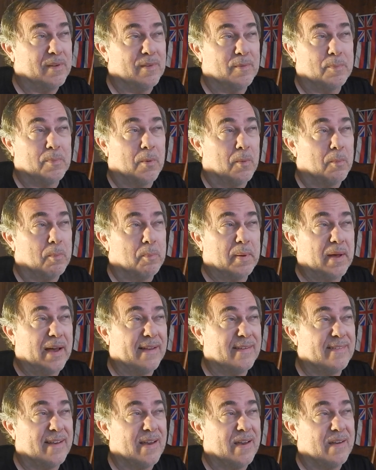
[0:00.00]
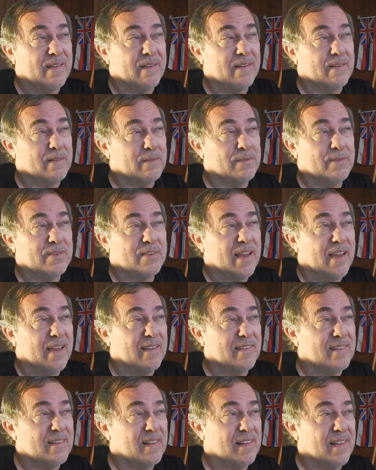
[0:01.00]
whole botch out of science
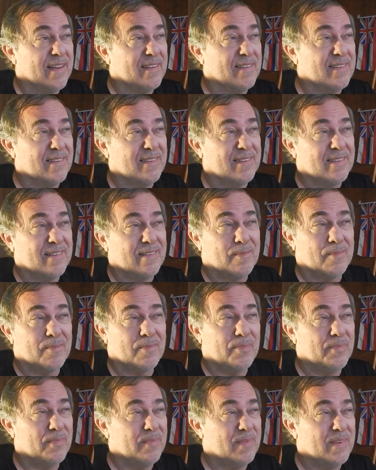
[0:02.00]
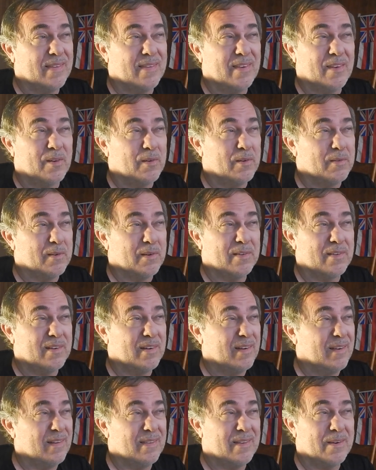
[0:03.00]
classes and at the university.
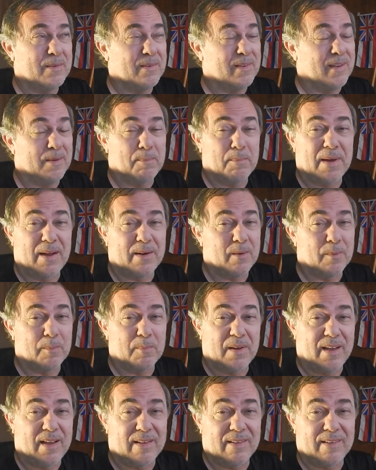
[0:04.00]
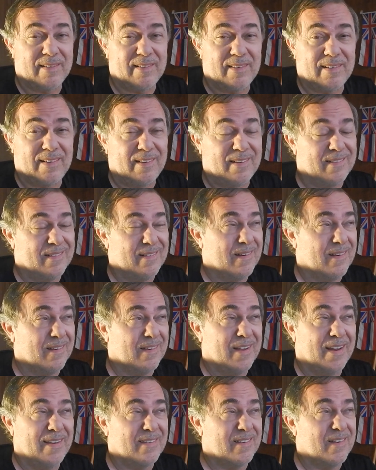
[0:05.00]
They were like microbiology and all
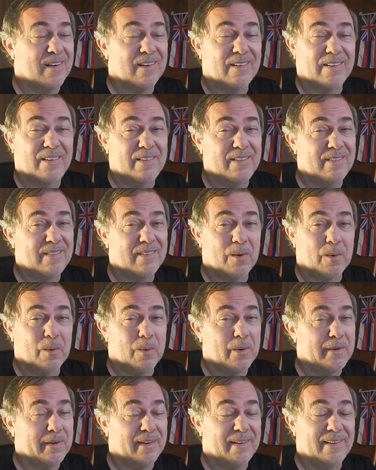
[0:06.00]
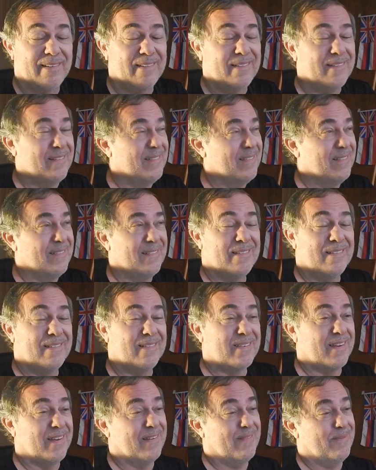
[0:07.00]
kinds of hardcore, and I was
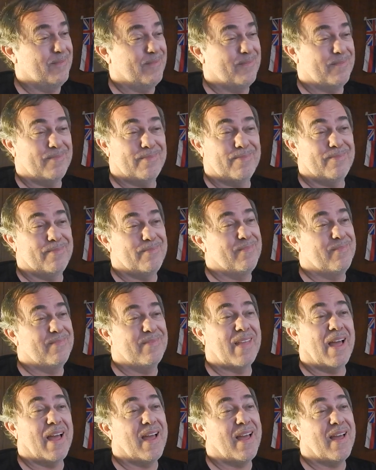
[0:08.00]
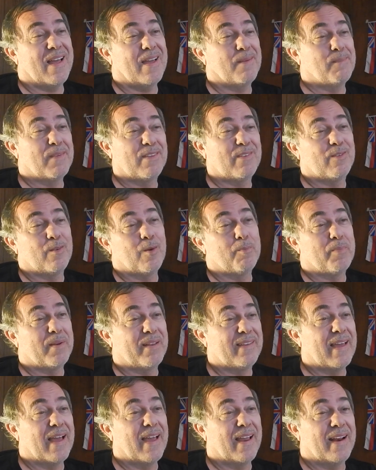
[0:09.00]
like, I'm a stupid
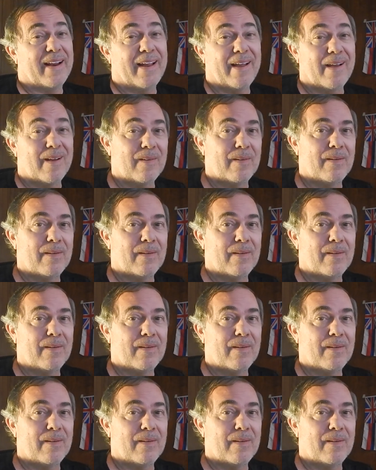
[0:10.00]
guy now.